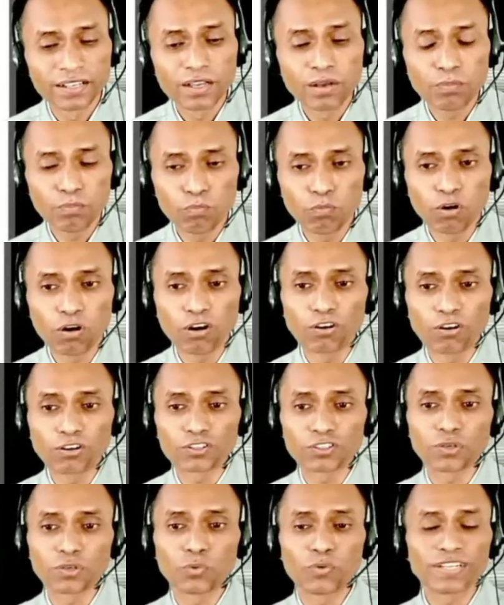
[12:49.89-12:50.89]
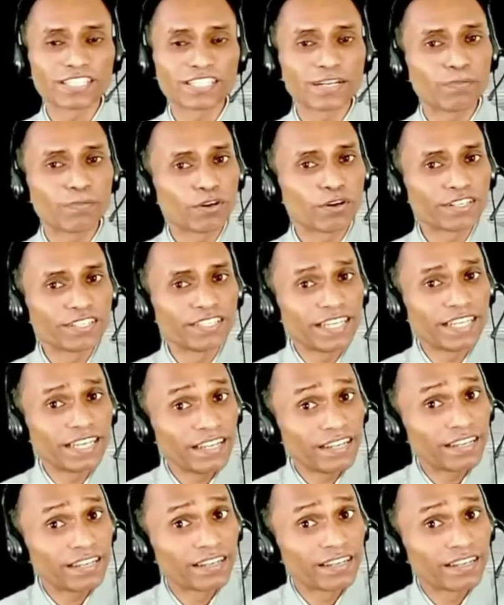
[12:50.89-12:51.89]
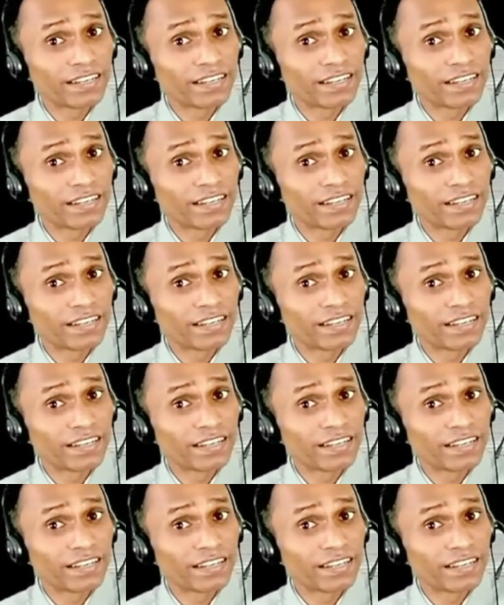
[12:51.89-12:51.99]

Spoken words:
Bot. So what is the bot here?